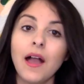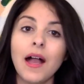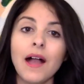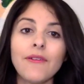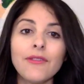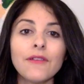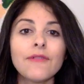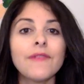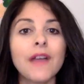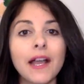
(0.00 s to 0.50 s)

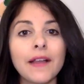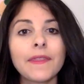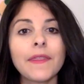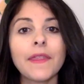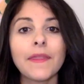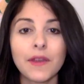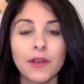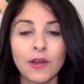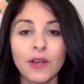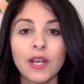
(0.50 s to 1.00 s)
of the fact
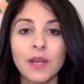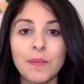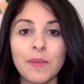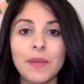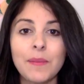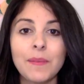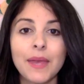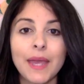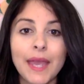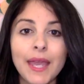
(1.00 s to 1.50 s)
that they're going to
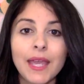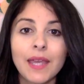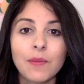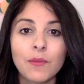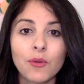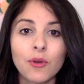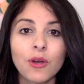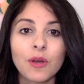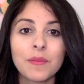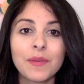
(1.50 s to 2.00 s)
be paying
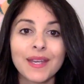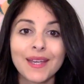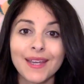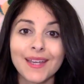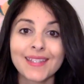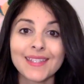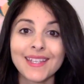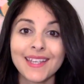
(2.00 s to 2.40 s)
more because